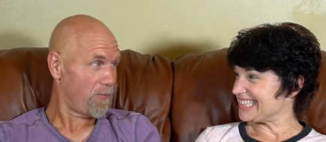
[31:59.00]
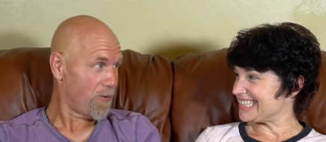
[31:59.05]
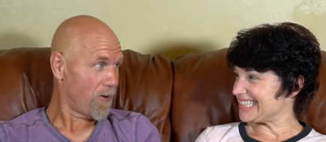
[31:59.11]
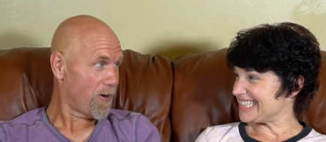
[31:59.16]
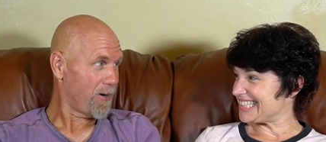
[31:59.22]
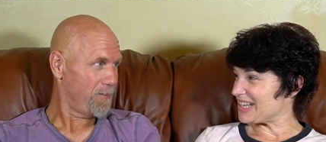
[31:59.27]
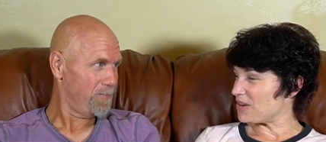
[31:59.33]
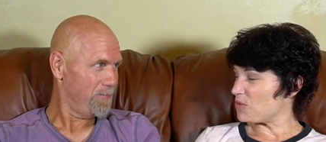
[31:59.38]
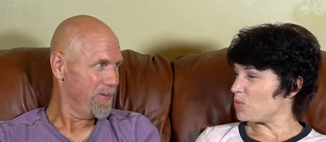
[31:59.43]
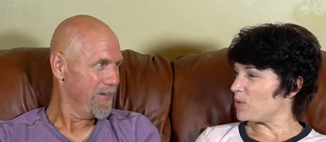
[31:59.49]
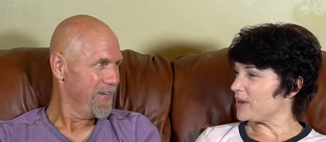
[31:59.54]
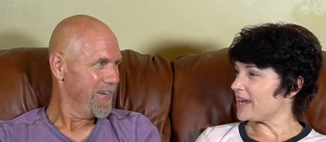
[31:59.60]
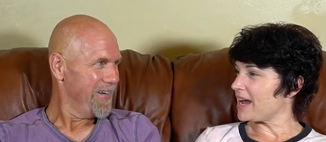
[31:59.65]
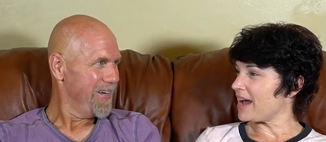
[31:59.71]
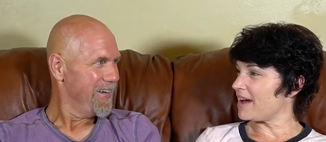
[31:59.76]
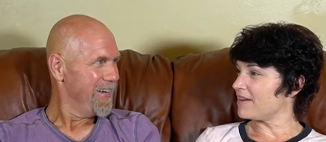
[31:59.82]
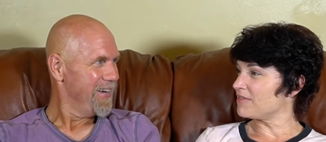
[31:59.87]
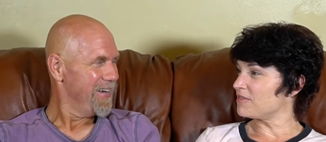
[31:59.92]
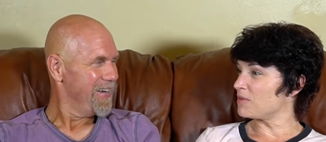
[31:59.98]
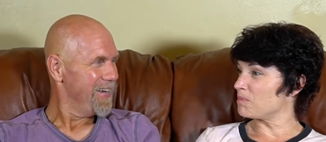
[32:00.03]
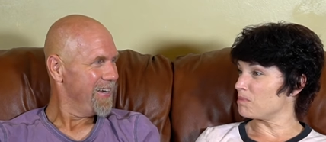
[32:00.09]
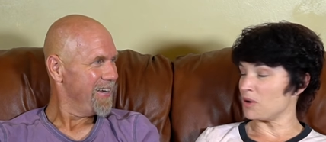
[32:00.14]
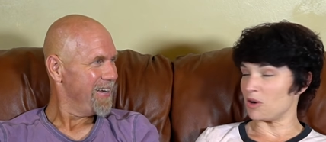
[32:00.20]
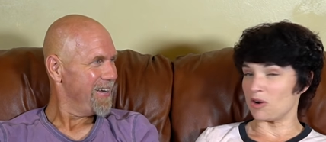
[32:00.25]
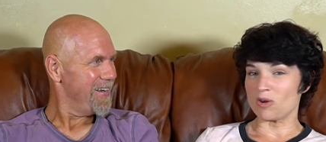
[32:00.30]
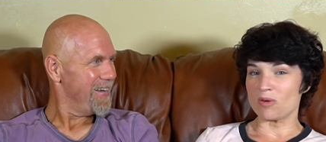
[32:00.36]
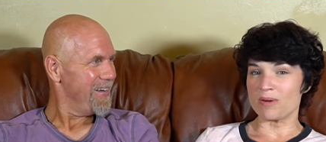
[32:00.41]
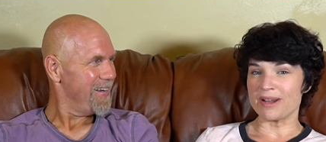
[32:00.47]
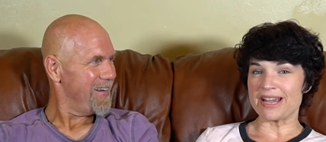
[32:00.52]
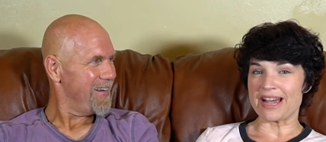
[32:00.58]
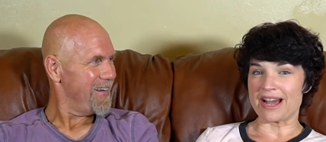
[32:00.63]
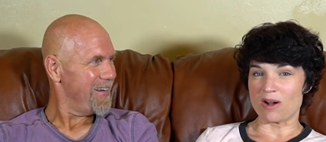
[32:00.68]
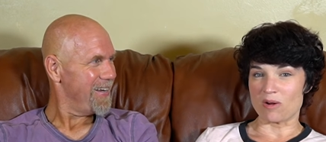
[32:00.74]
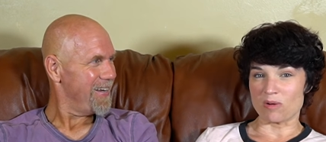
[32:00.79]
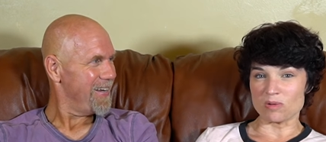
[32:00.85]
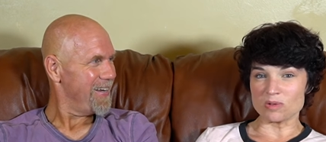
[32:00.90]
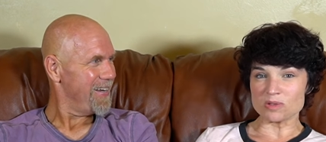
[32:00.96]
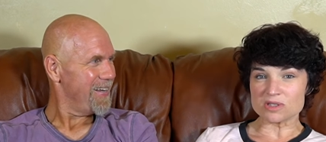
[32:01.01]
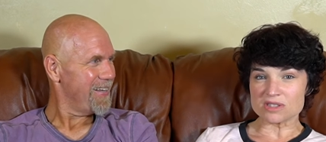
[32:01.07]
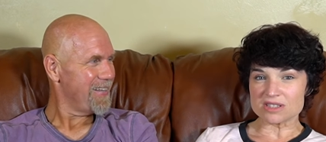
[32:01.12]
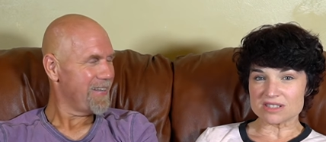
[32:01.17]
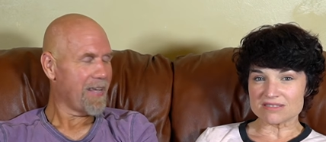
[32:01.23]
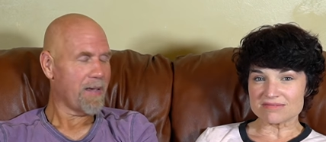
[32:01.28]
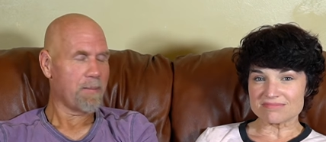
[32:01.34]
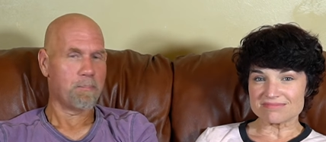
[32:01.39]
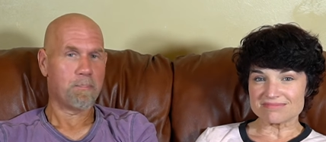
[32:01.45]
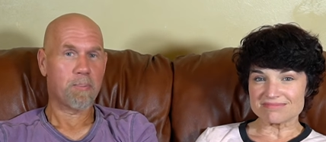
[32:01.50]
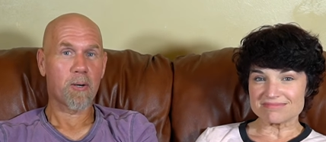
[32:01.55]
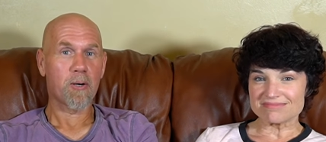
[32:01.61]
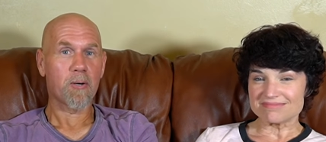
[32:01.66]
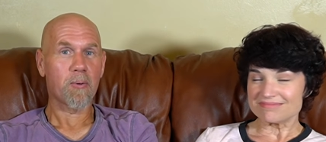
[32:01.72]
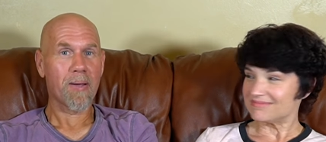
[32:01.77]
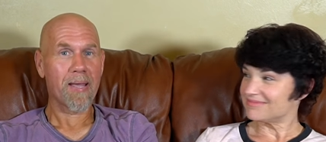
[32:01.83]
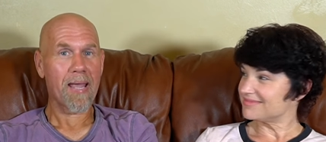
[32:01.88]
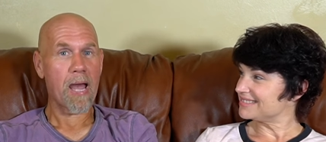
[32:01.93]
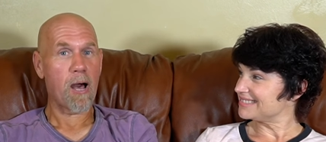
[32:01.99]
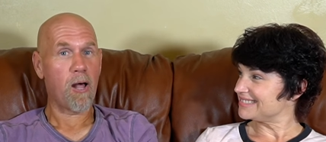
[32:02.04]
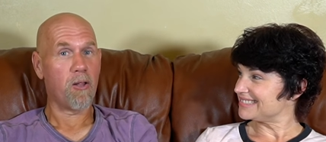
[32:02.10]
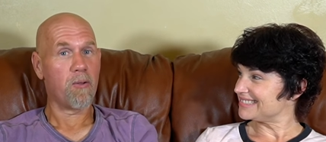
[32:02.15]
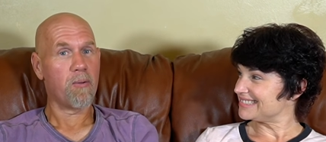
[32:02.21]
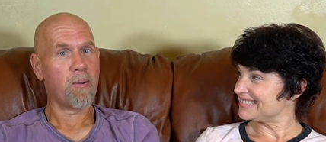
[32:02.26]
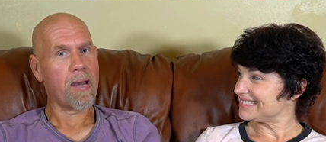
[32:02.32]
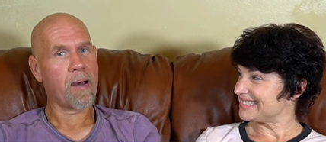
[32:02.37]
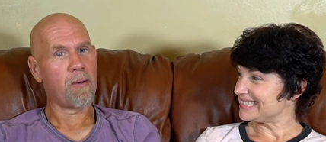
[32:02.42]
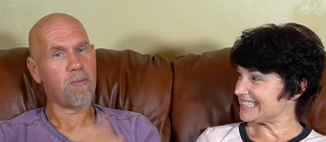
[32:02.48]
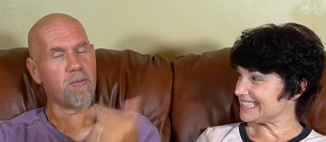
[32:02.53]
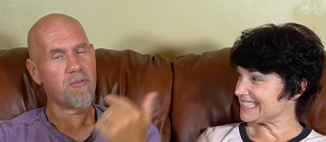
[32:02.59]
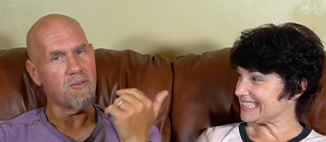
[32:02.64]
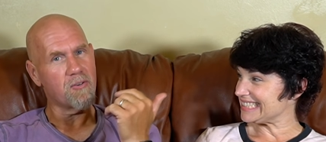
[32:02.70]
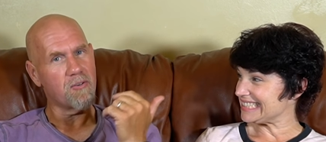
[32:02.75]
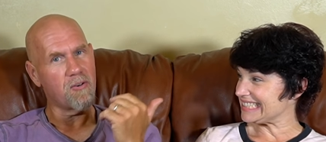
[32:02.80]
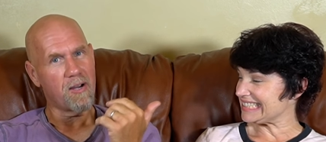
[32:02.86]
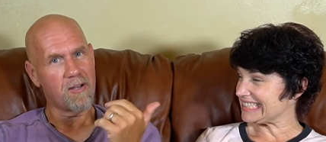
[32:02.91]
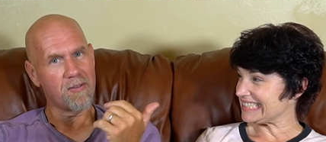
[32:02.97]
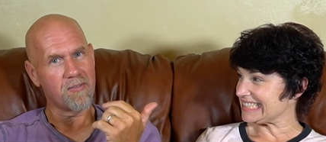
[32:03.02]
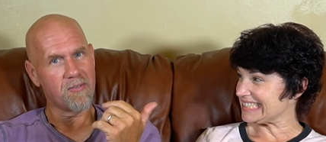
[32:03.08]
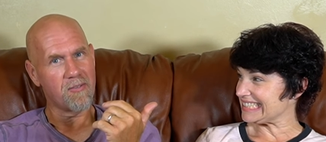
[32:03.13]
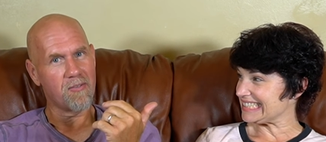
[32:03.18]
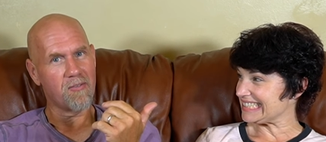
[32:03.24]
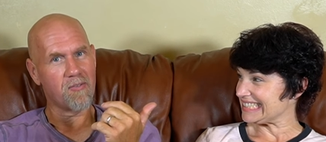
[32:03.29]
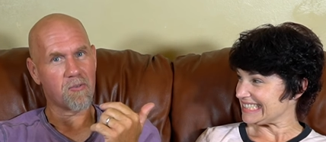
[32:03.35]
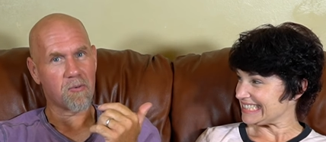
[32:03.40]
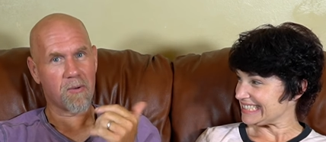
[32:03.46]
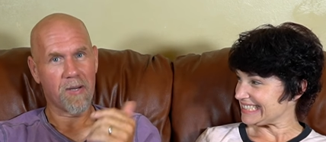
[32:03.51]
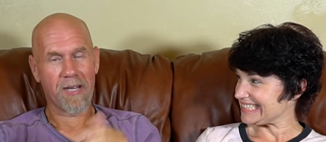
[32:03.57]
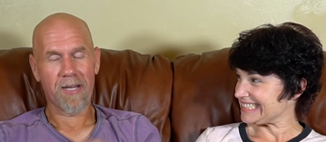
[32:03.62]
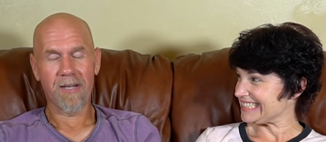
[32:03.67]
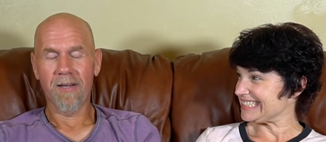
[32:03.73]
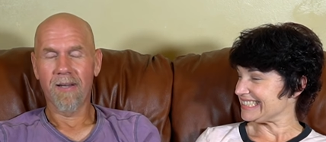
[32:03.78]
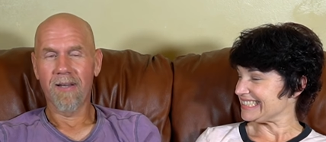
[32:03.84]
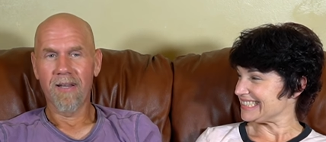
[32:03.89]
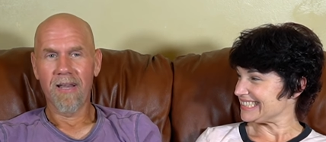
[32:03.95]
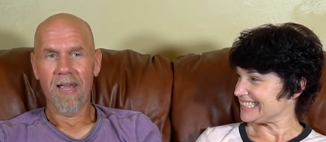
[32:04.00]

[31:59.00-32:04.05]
Speaker 1: a farm. We have burrowing owls.
Speaker 2: Yeah, burrowing owl owls across the street.